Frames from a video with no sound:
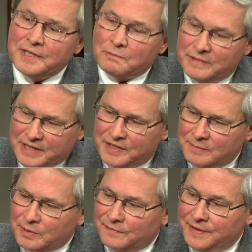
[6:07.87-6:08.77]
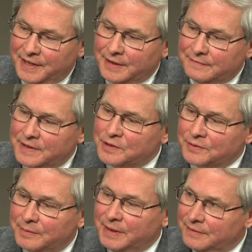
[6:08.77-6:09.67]
it reasonable for the individual
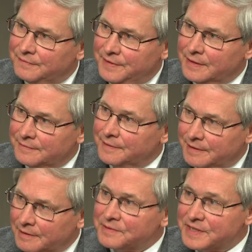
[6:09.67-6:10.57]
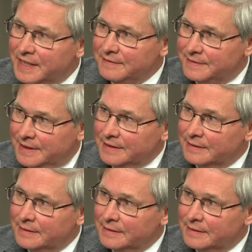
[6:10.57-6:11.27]
to be in fear for their own safety